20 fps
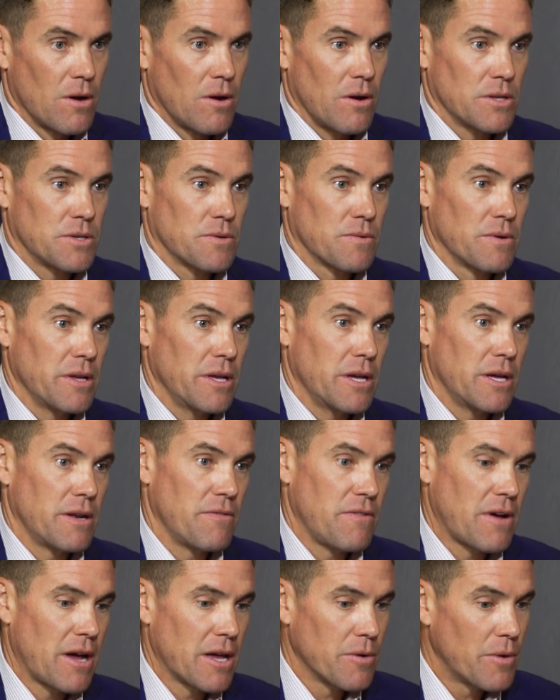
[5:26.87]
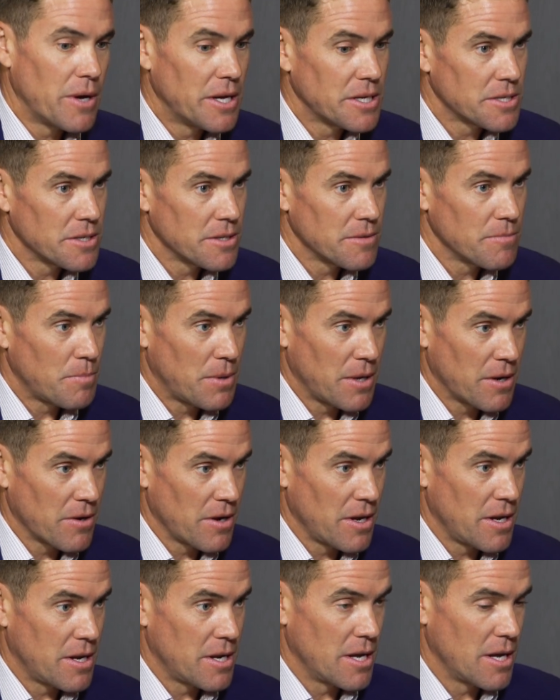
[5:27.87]
Well, it's really an evaluation
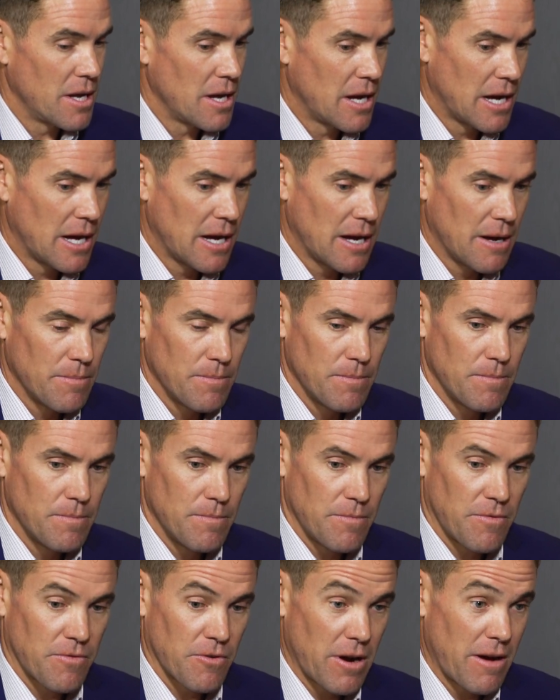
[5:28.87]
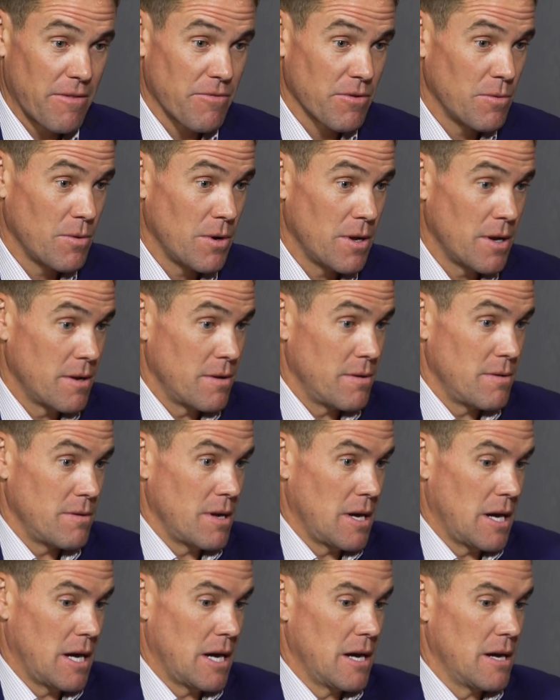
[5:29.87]
period for everyone.
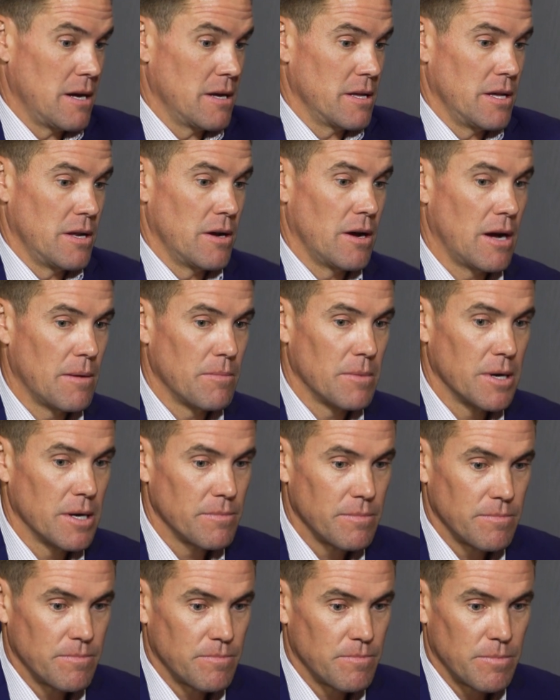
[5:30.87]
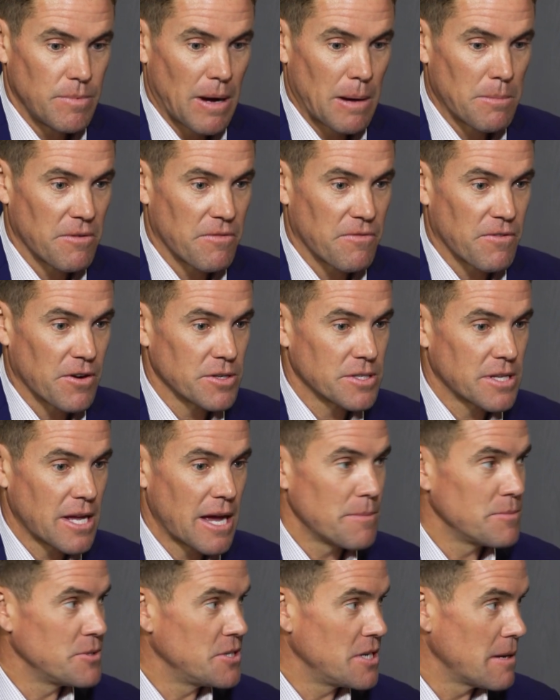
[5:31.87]
You know, I'm a
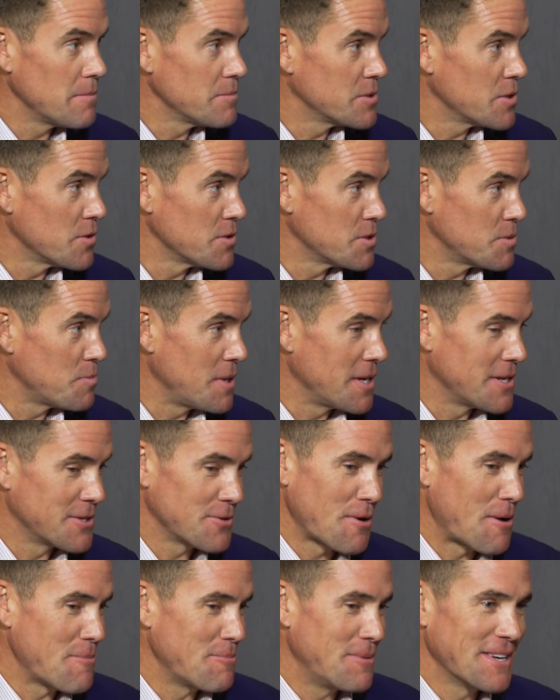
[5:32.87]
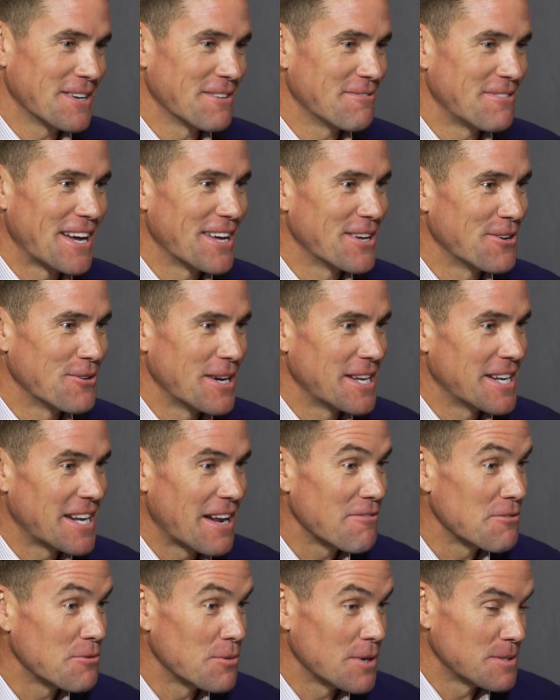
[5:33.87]
first-time GM, so to speak, so I'm being evaluated.
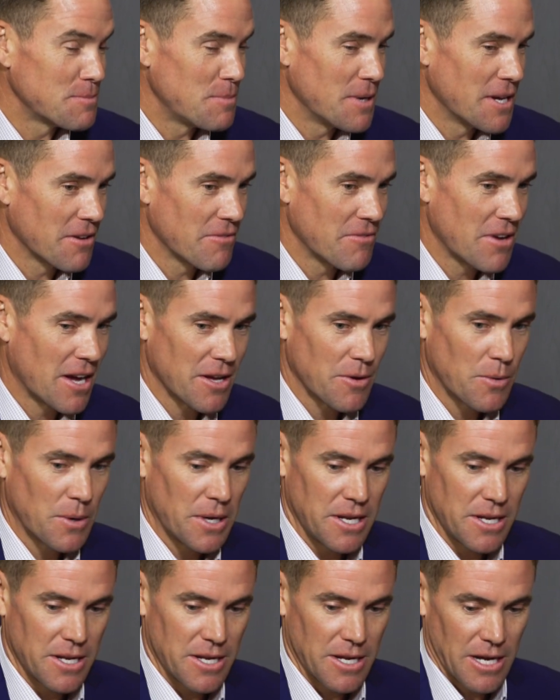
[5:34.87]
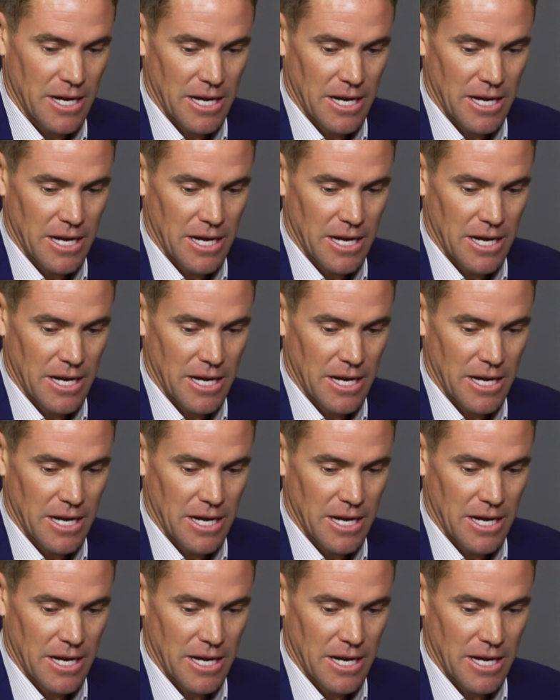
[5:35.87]
Everyone's being evaluated.